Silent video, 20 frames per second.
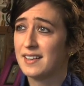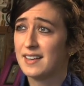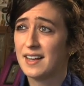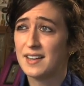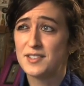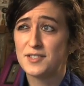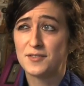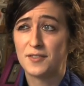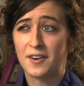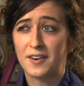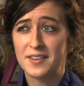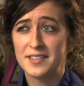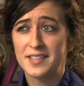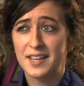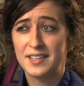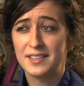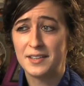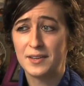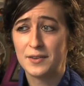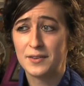As far as
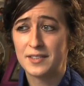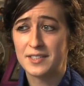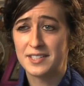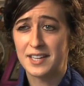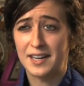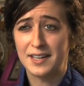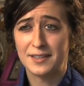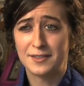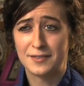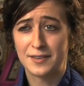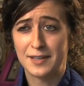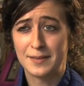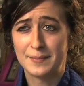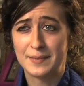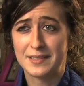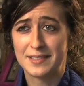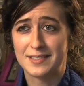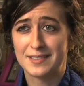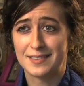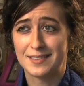I know, the diaphragm
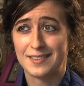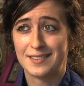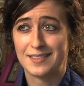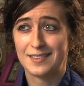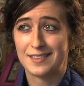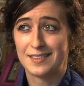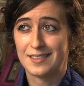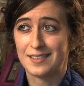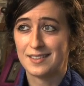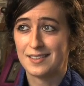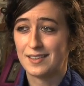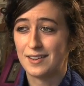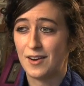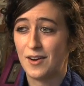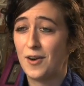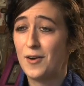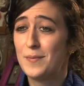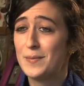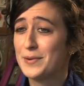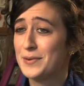is
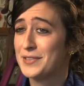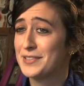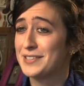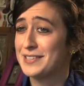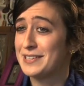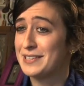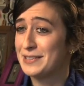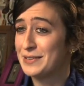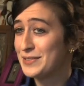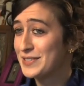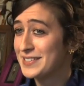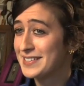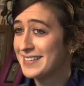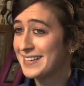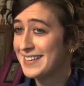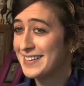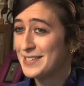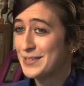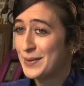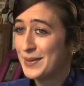almost
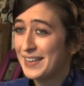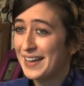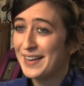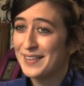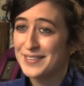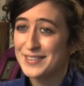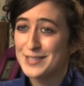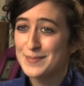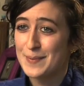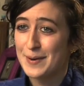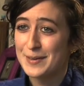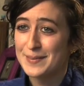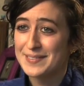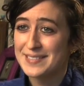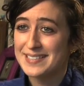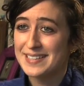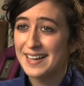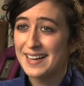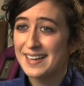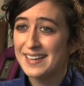useless without the
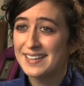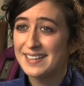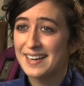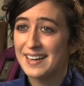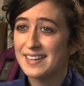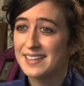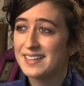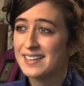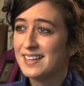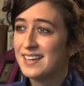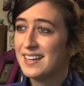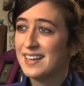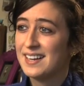spermicide.